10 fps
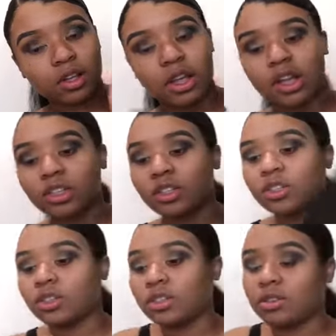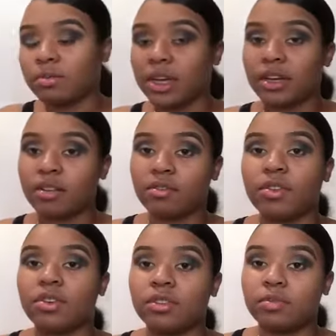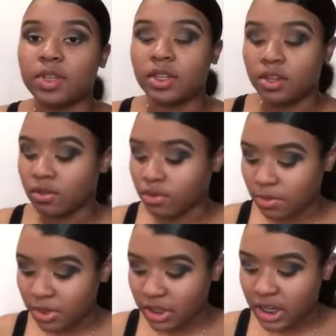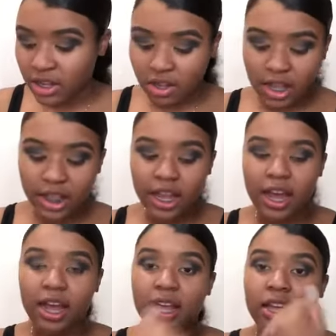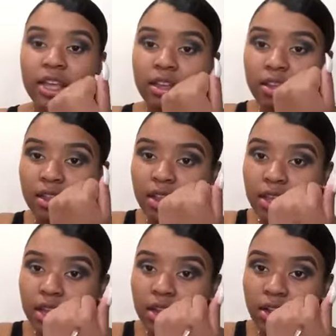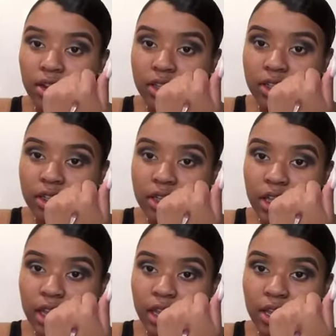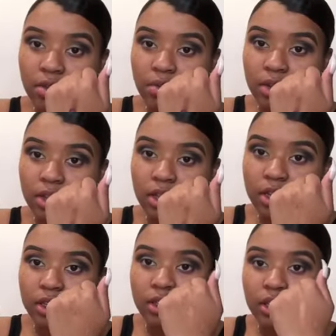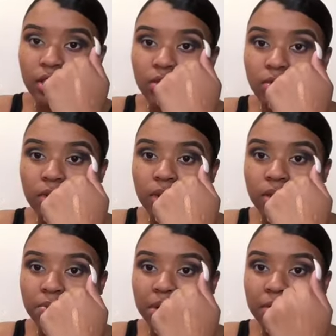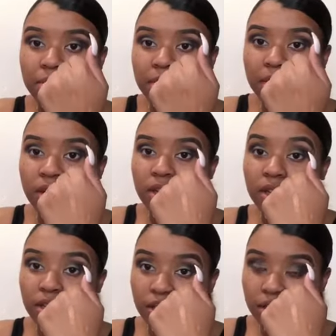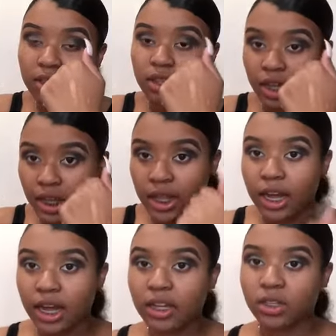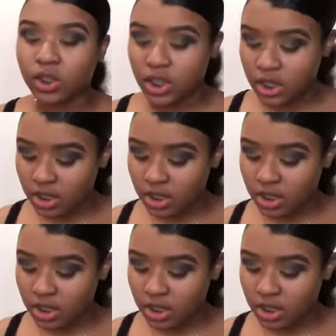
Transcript: I'll actually show you on my hand first, but rub it together like that. And then, honestly, like, it really does, like, do a good pigment like that, you see?